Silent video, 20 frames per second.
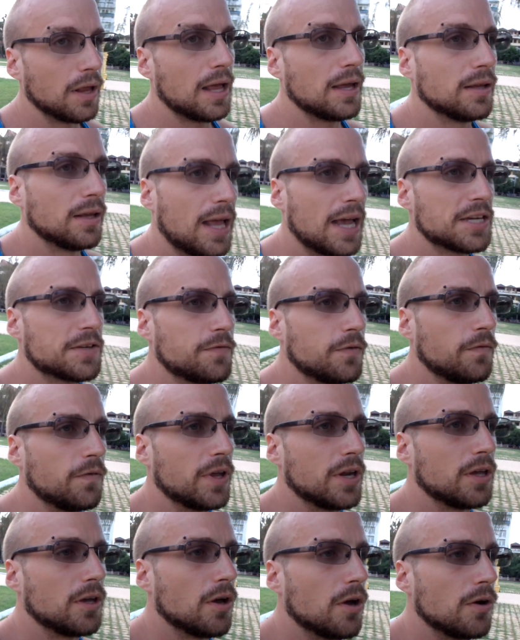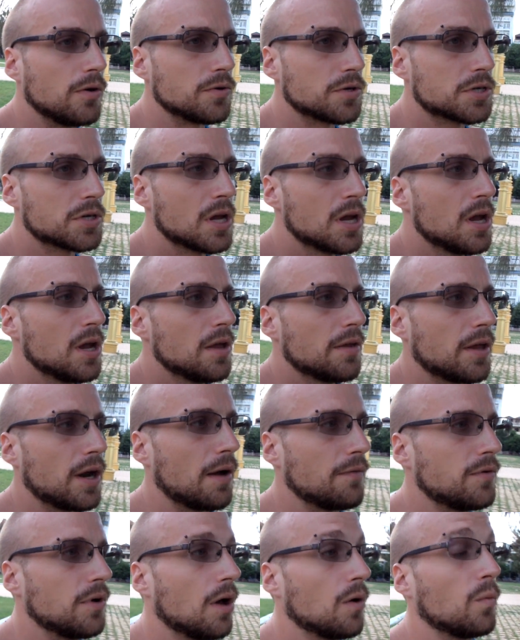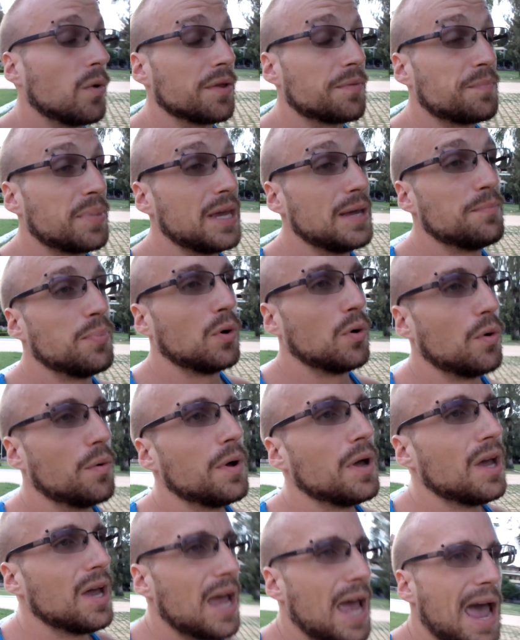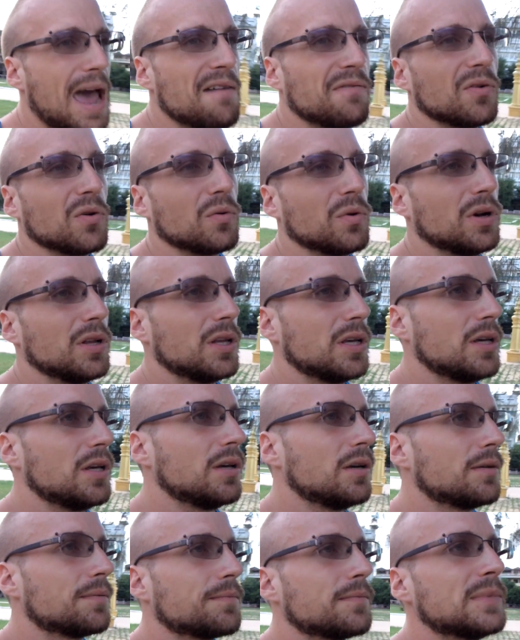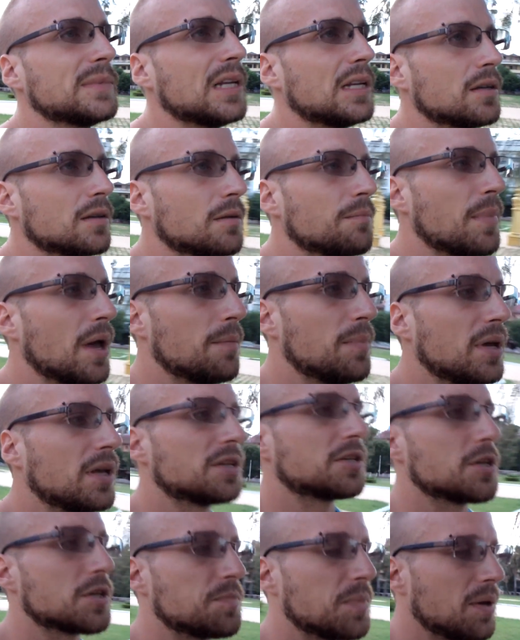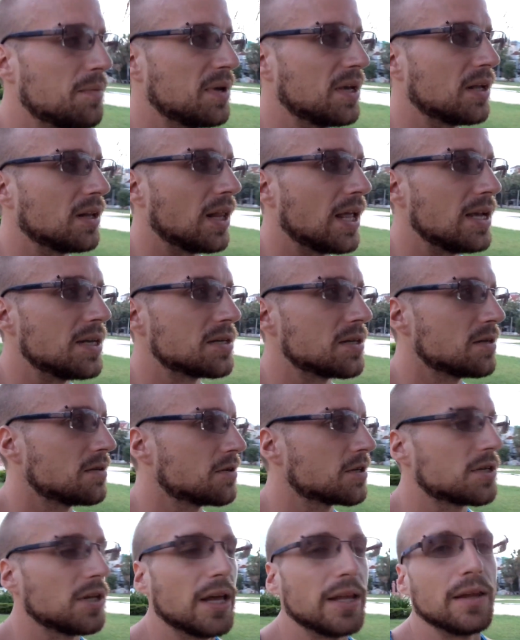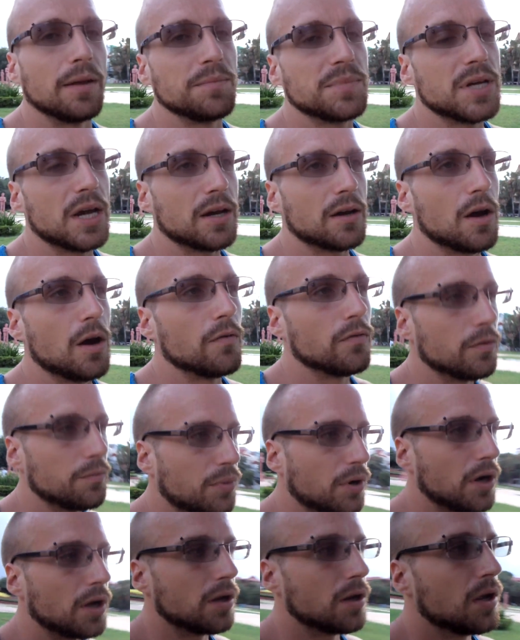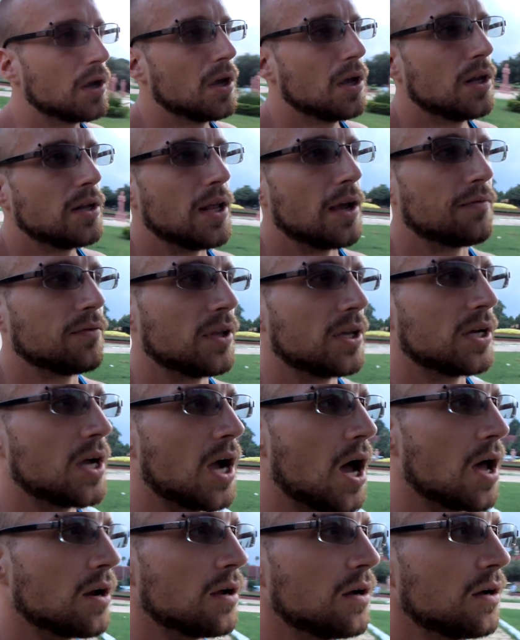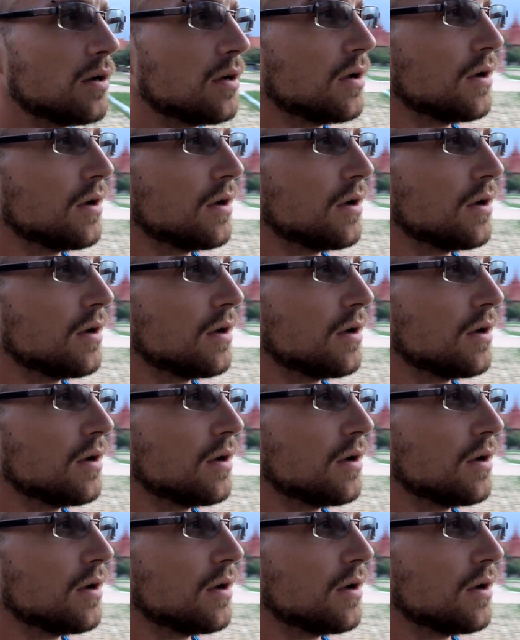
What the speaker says: last few videos that I've done with people haven't really, maybe it's just me being lazy, just letting them take over, but definitely kind of